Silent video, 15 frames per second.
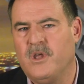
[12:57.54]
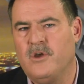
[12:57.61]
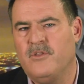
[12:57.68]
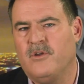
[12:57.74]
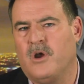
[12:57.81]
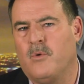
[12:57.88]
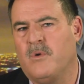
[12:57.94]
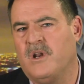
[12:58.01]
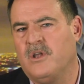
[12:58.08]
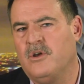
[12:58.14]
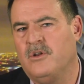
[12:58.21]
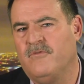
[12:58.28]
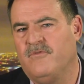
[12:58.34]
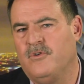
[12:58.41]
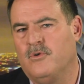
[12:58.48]
go there, I want to
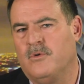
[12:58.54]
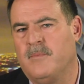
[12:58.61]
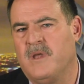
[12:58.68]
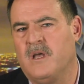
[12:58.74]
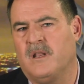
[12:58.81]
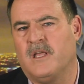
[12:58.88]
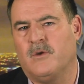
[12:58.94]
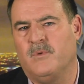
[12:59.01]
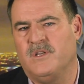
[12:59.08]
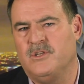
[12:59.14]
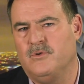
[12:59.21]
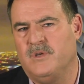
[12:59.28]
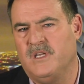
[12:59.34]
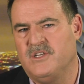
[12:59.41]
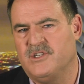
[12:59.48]
go to viewer mail like we
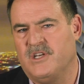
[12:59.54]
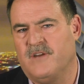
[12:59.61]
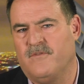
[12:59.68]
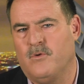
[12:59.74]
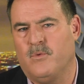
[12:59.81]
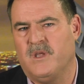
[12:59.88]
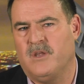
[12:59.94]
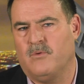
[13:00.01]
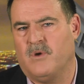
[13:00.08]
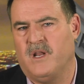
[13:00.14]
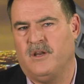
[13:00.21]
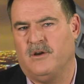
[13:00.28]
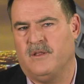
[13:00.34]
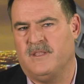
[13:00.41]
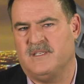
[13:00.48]
do each and every week right
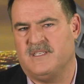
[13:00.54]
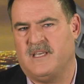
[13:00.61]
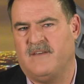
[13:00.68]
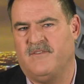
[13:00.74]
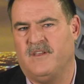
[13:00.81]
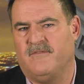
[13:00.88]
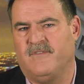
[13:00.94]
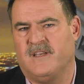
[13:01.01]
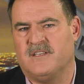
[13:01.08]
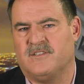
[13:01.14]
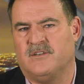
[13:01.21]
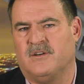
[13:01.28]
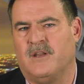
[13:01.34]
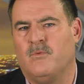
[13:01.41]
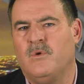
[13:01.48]
here on The Savvy
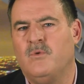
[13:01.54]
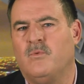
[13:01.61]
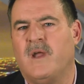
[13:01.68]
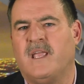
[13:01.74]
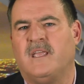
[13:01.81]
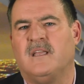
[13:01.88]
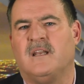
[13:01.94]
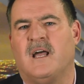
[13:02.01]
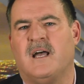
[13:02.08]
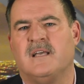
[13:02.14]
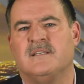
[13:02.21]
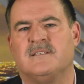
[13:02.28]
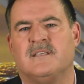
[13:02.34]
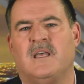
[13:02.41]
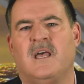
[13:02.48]
Investor. Now, we
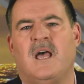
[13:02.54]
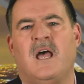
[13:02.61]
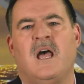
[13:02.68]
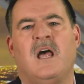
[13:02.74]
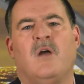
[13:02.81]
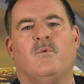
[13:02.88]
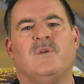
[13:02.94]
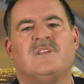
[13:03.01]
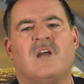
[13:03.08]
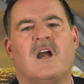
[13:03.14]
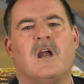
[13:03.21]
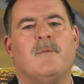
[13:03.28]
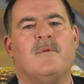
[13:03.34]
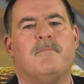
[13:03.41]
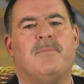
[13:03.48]
recognize
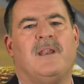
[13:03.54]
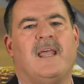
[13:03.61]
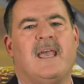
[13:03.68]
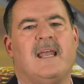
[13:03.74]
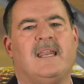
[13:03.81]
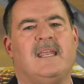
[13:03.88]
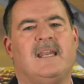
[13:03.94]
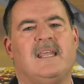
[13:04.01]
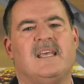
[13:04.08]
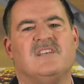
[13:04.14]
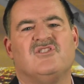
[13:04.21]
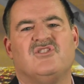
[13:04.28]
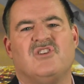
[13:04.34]
retirement planning is